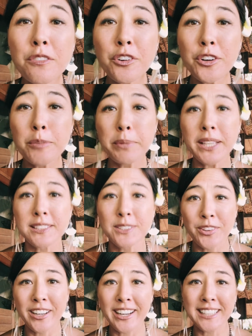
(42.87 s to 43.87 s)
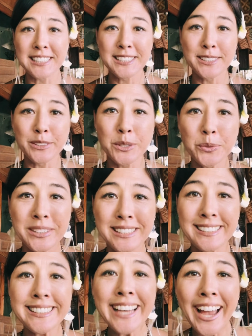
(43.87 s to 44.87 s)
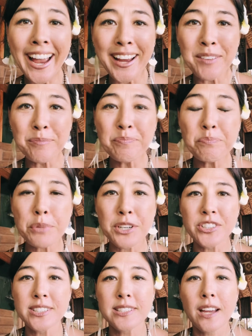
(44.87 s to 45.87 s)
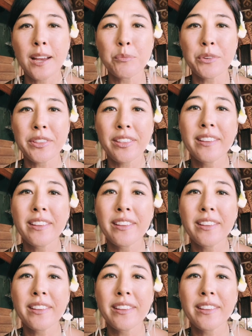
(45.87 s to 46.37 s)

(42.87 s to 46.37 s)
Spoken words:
a bit so that I could still squeeze in time, precious time with